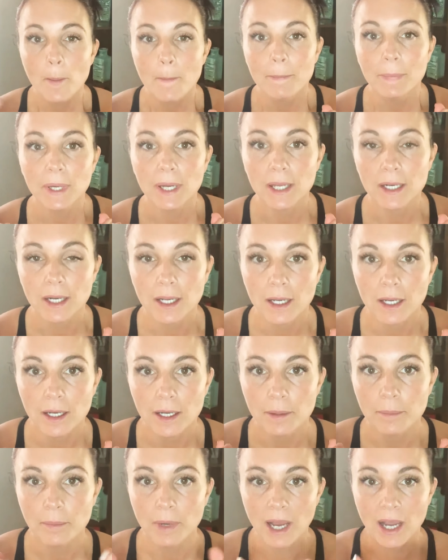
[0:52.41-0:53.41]
But
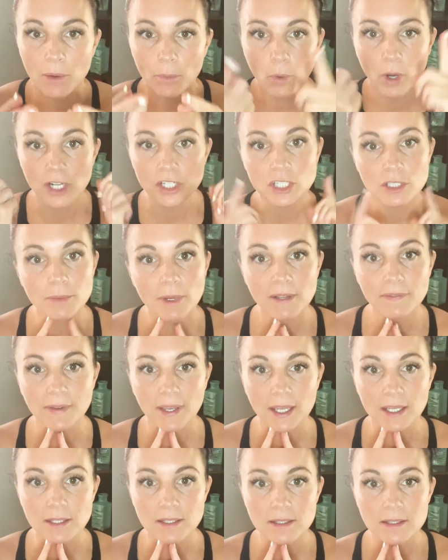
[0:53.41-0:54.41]
I washed my
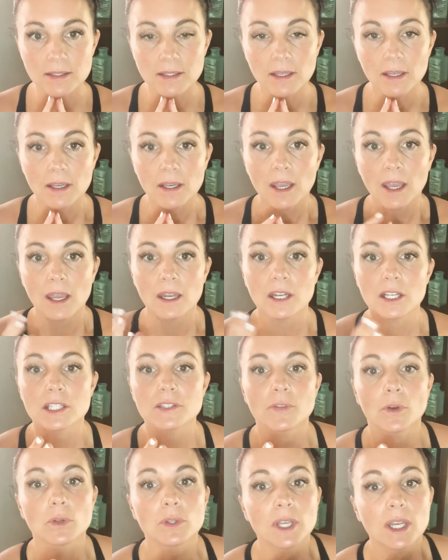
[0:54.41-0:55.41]
face and
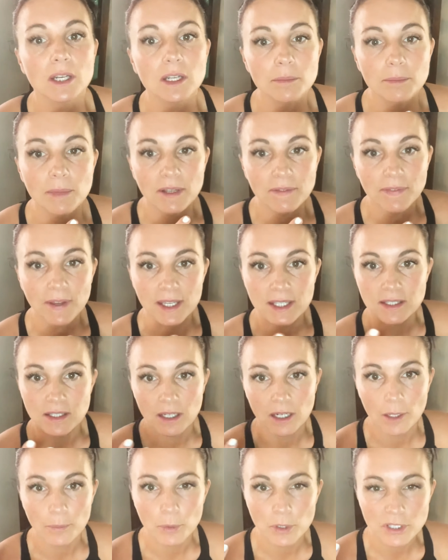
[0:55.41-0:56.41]
exfoliated my face,
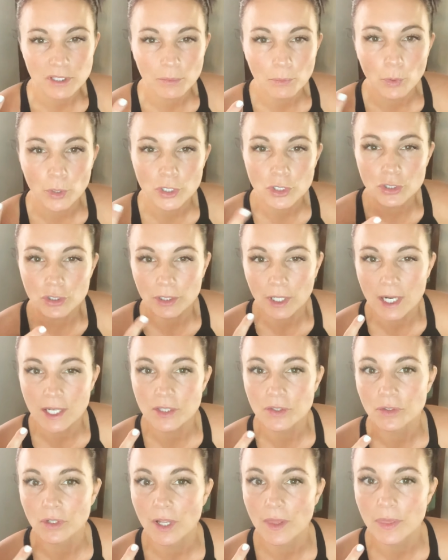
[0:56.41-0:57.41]
and I put some
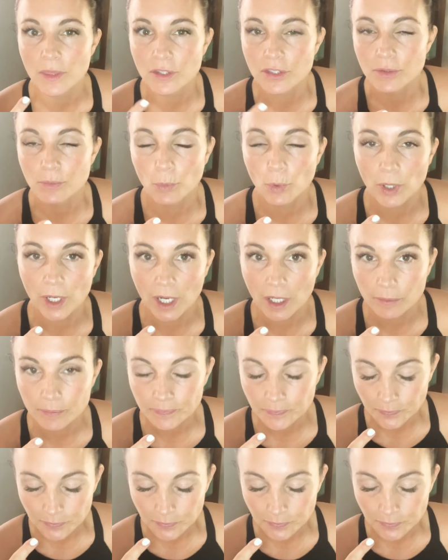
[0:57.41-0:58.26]
moisturizer on this morning.